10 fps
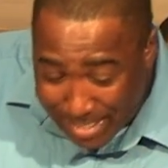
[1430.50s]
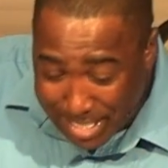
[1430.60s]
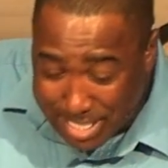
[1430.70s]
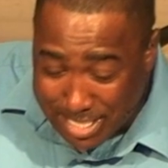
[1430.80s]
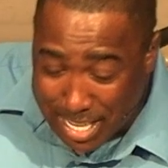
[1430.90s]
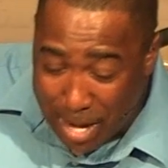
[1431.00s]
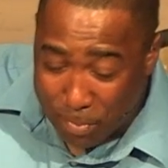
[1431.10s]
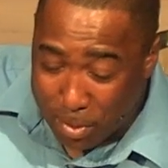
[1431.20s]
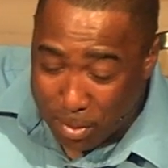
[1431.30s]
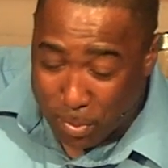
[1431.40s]
This is
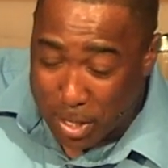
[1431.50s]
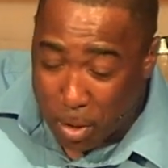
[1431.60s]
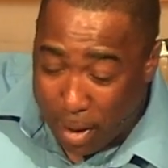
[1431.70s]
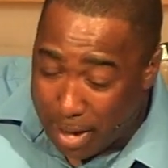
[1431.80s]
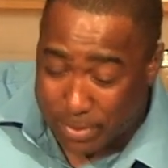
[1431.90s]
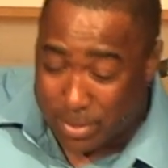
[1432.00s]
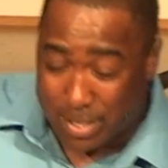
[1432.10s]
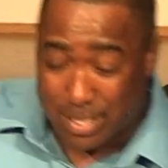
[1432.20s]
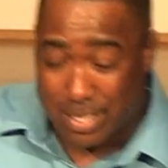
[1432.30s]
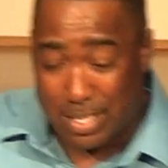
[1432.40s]
not what we go
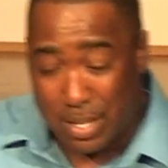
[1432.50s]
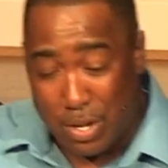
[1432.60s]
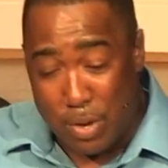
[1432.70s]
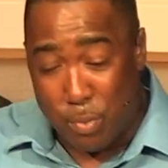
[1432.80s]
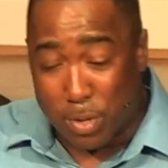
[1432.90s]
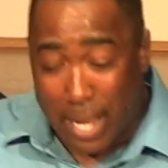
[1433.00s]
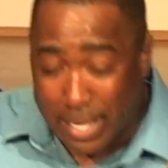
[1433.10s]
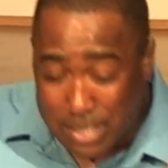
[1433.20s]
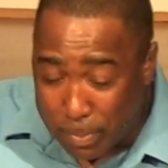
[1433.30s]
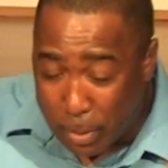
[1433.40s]
after. We're
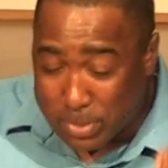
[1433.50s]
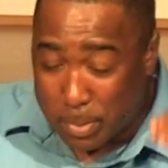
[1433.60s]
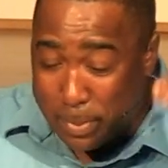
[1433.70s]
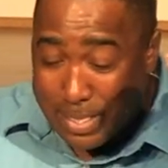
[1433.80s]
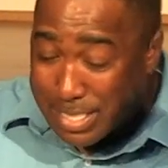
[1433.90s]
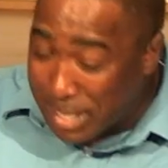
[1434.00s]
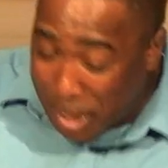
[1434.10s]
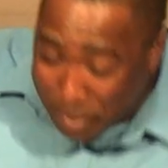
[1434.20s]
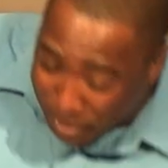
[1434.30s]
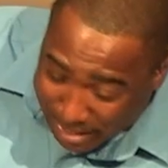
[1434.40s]
not supposed to be
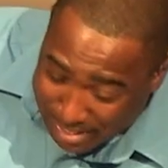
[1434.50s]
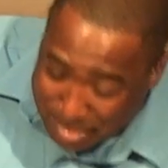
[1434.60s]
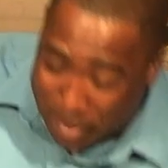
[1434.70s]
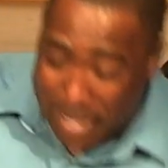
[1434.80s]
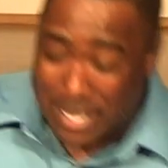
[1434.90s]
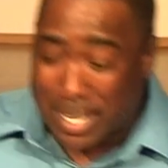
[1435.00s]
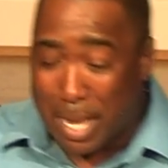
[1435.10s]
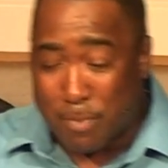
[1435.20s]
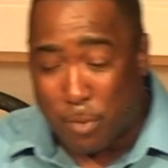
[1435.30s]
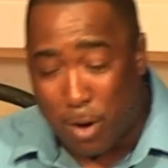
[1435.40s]
celebrities making a
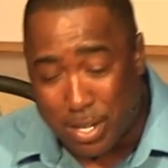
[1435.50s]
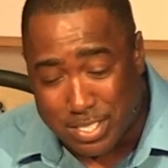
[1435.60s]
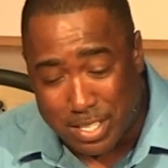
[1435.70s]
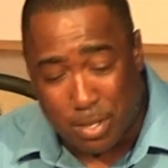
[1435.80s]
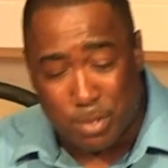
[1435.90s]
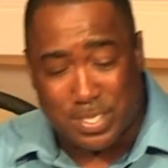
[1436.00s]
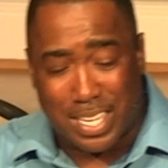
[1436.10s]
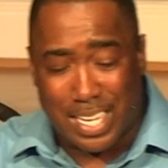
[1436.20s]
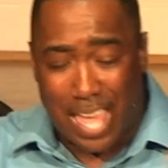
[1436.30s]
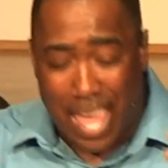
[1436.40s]
name for
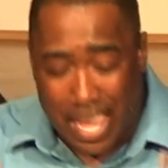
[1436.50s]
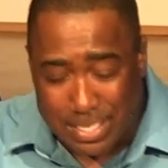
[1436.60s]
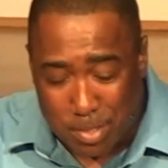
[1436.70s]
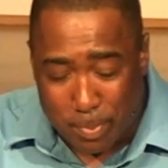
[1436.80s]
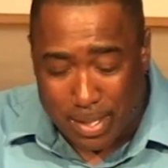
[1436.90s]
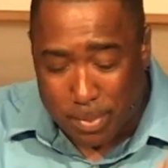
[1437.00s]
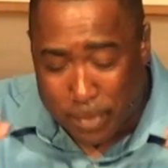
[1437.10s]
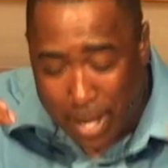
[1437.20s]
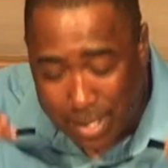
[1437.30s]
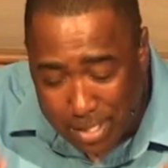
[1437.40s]
ourselves. It has to be
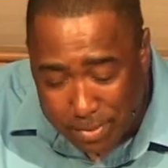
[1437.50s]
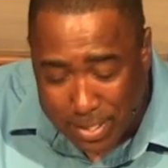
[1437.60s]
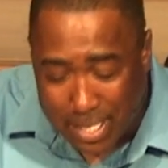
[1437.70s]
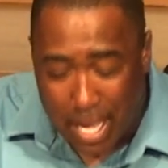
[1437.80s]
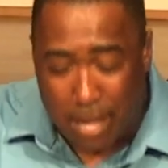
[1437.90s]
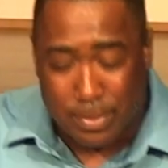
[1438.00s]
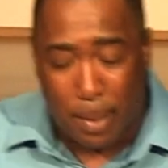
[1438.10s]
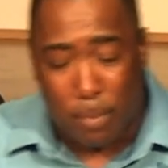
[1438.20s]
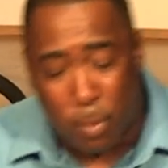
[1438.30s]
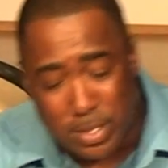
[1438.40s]
about living a life
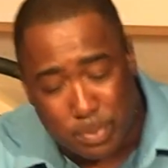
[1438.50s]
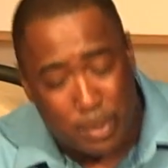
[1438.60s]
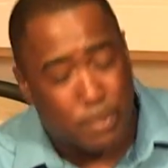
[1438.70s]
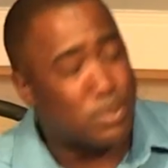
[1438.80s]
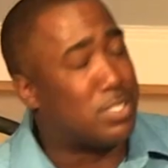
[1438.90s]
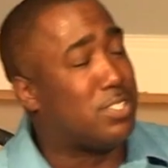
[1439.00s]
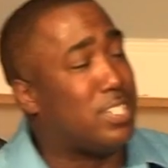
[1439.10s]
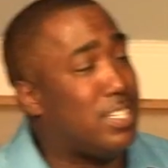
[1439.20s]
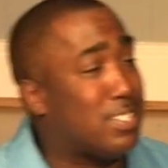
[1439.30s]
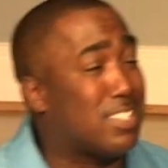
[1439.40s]
that points people to
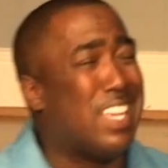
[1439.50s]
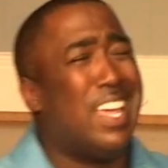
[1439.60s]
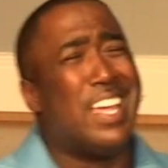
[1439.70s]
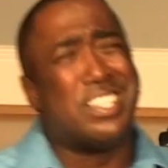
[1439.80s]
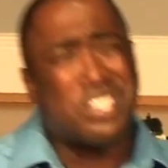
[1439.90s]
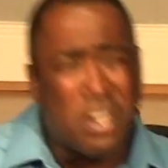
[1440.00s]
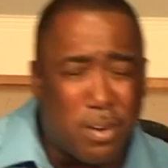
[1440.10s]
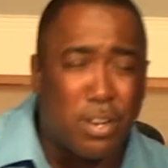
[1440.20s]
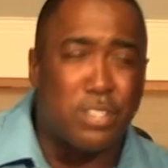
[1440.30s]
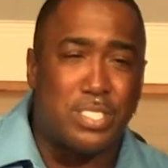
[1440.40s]
Jesus and
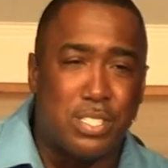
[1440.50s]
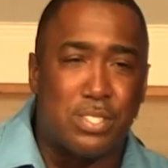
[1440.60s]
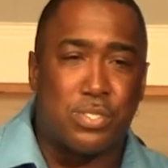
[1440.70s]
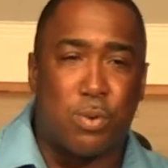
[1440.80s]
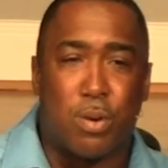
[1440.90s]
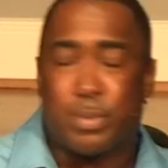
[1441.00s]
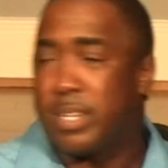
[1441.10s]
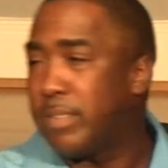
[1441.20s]
sharing our Jesus story with